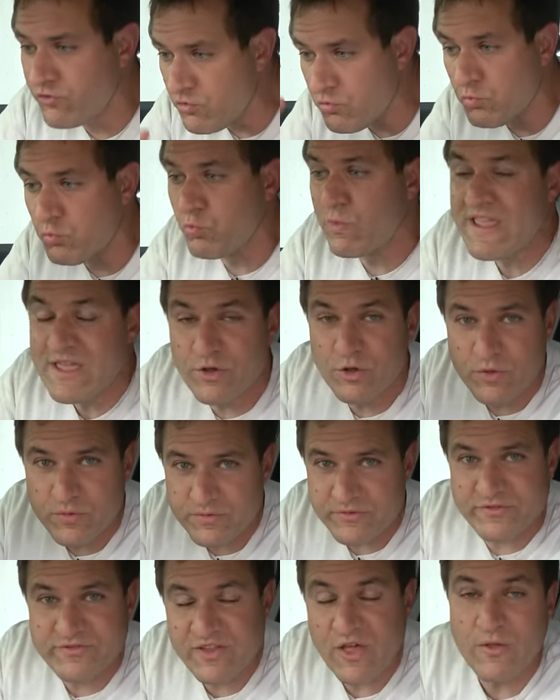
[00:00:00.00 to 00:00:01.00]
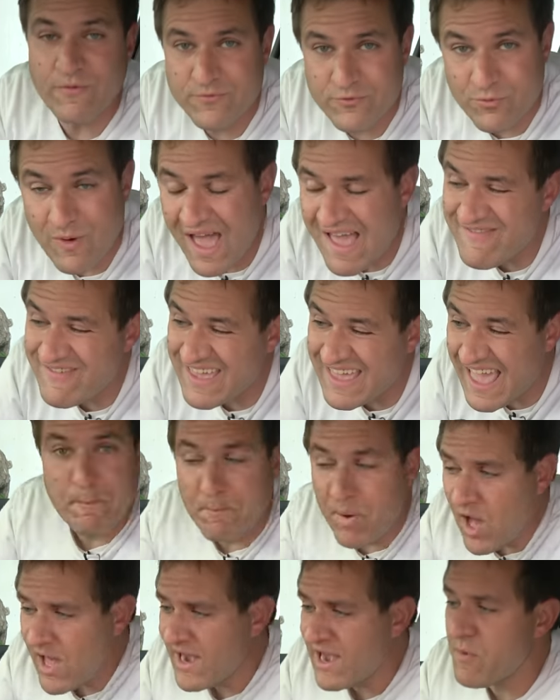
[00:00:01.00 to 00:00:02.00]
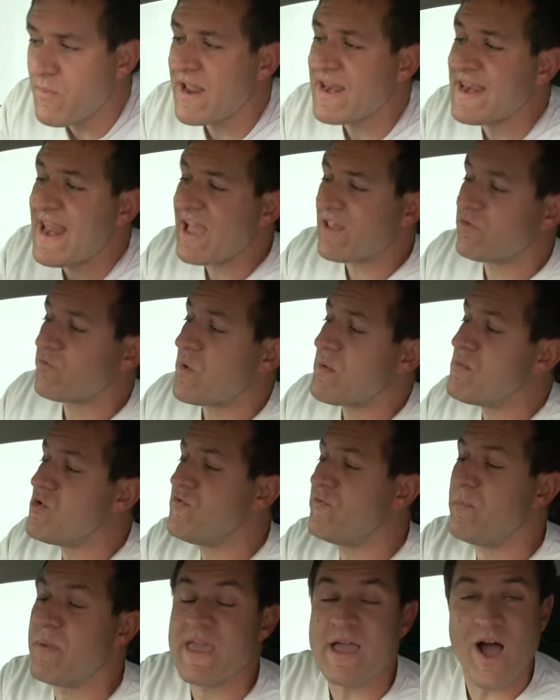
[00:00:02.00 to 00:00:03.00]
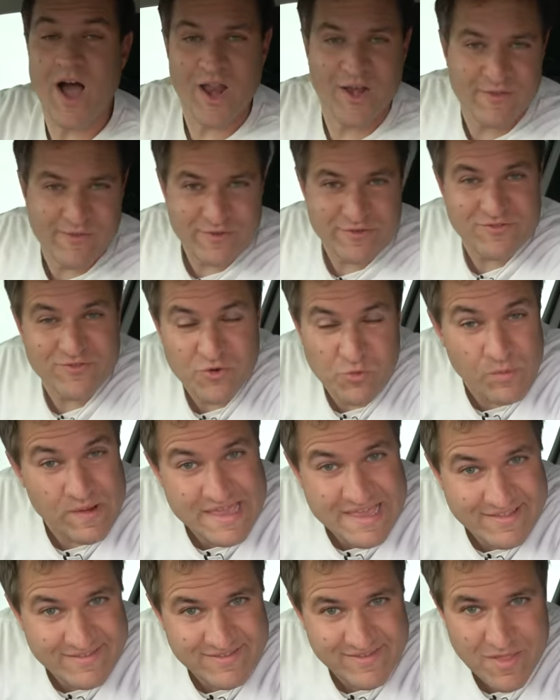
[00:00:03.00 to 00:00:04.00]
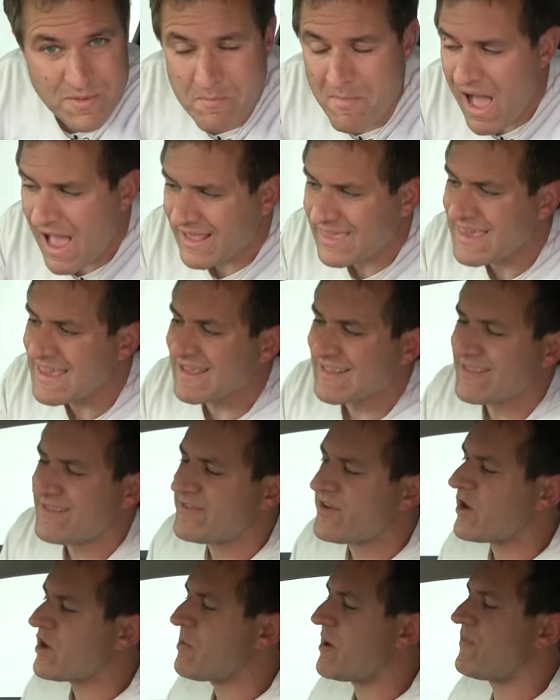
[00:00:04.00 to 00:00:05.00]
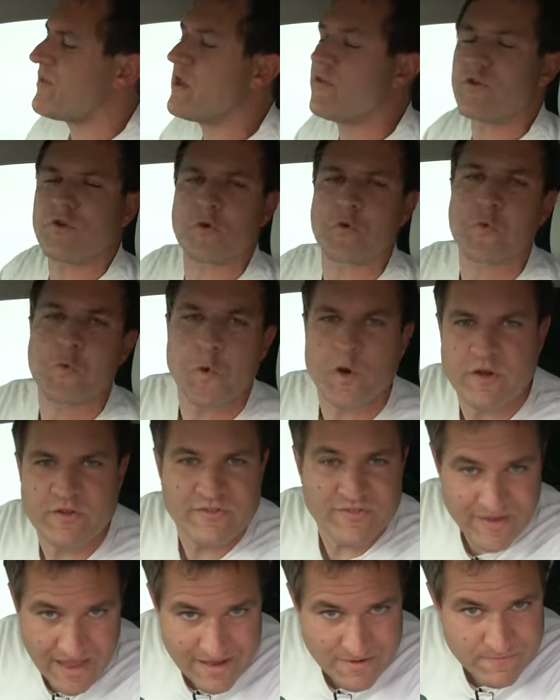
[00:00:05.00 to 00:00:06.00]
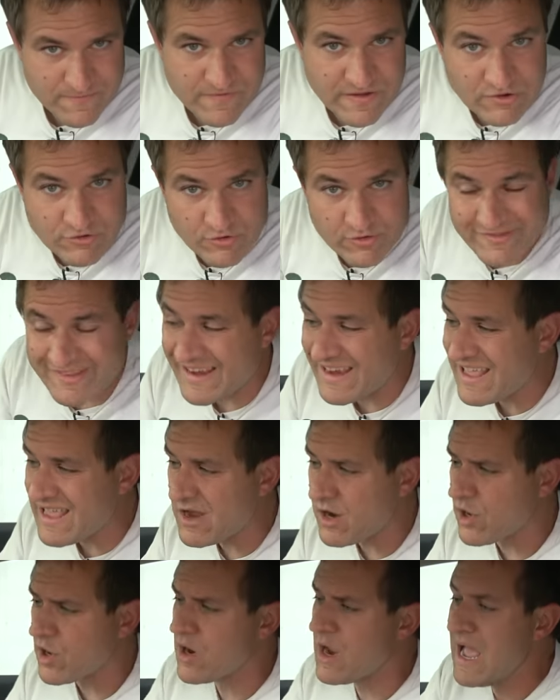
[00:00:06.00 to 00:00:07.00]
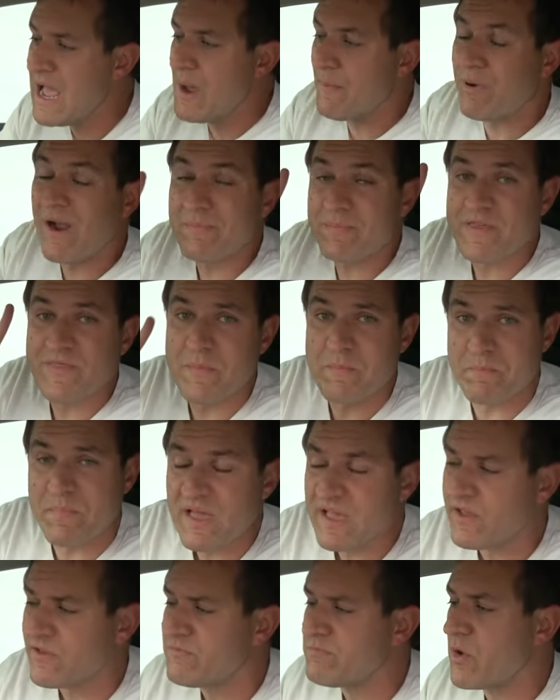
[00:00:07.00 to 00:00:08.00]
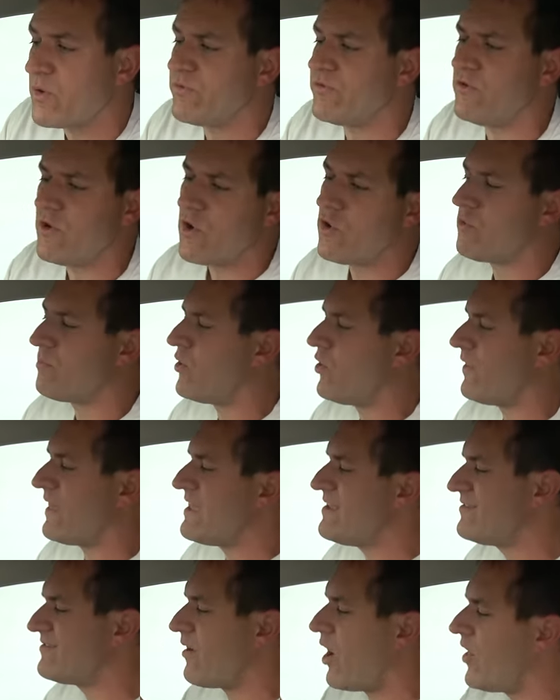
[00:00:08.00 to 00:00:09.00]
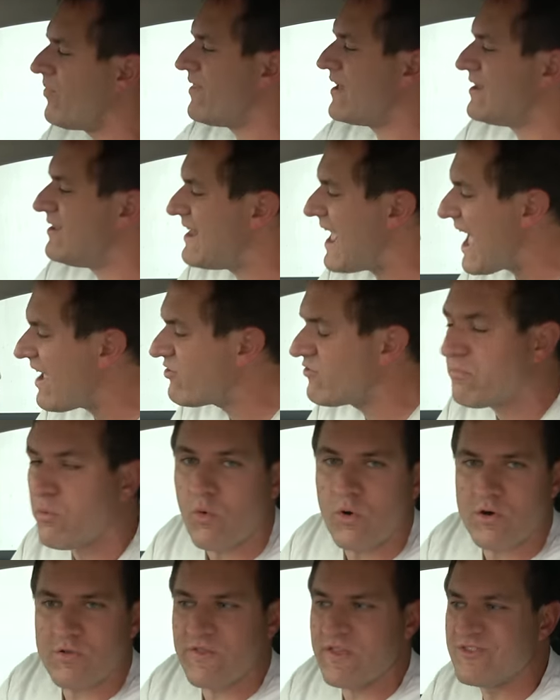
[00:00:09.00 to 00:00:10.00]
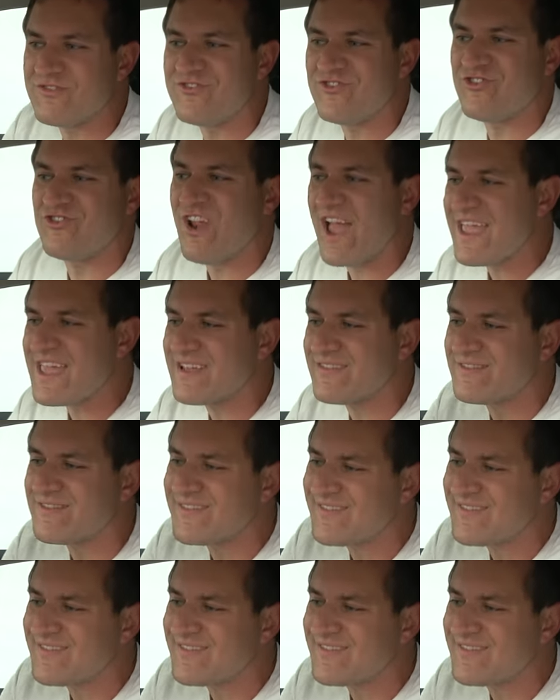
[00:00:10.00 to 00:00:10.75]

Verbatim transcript: to real self-driving. But anyway, next we move beyond the screens in the Mach-E. Let's talk about the other quirks and features in here. Probably the biggest, most notable is on the dashboard, this giant